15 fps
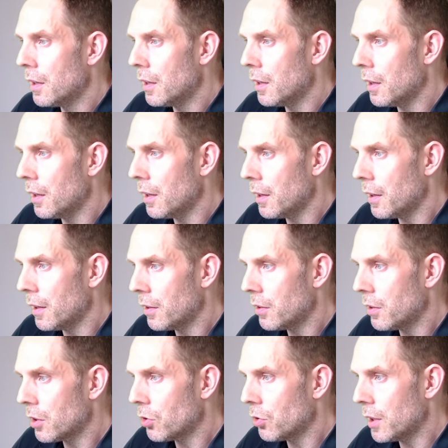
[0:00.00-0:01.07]
and
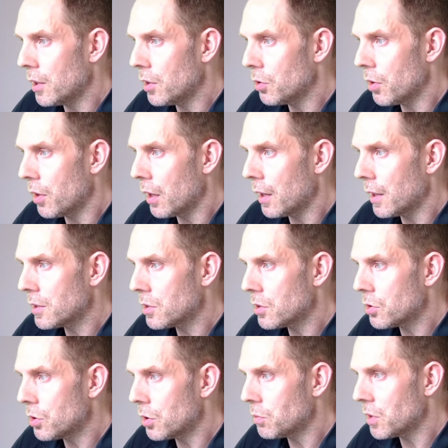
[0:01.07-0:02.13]
agree to the license
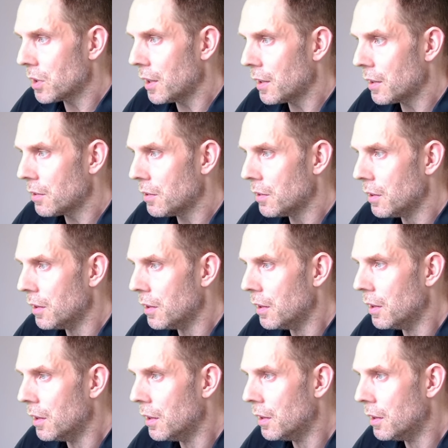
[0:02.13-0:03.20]
terms again
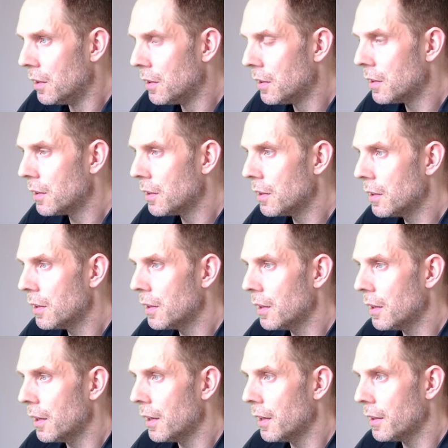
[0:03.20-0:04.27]

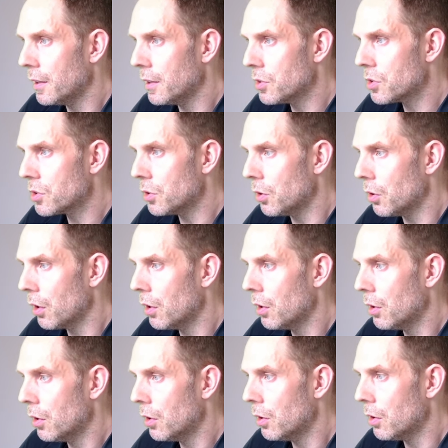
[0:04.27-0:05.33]
and install
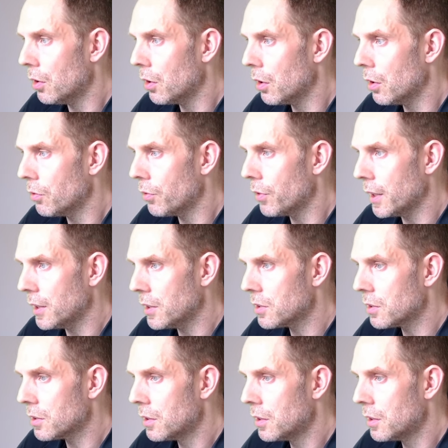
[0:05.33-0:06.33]
all of these